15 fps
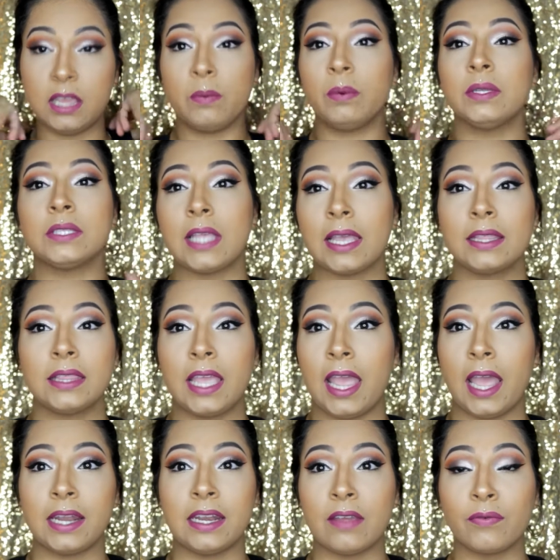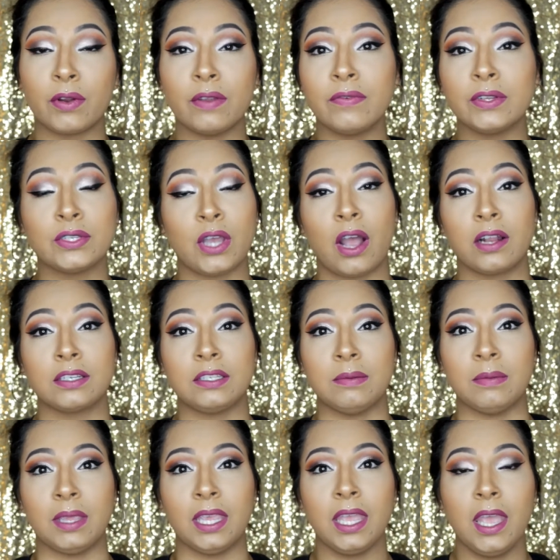it was like they had never even talked
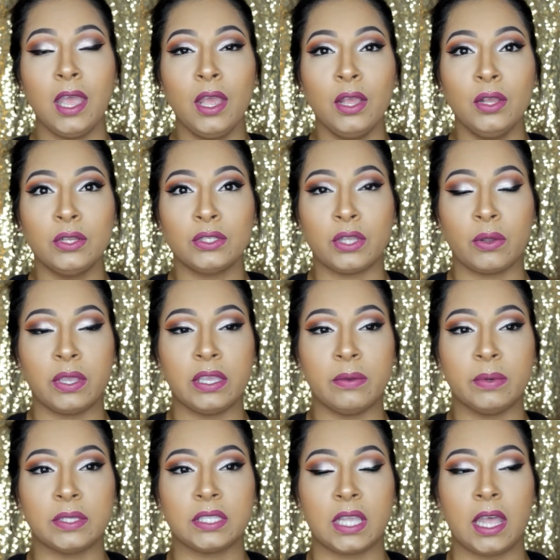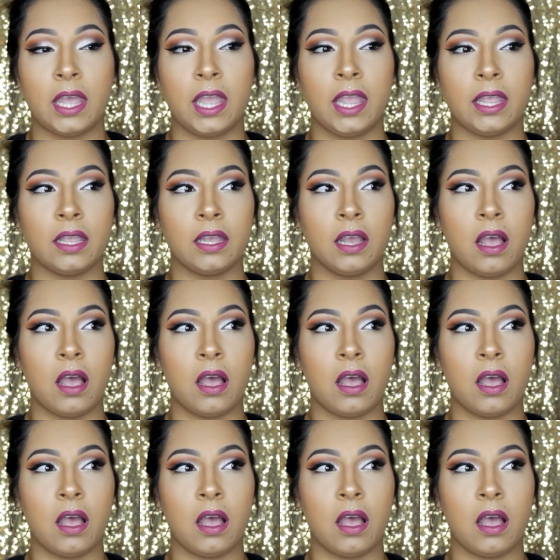to me. So he was like,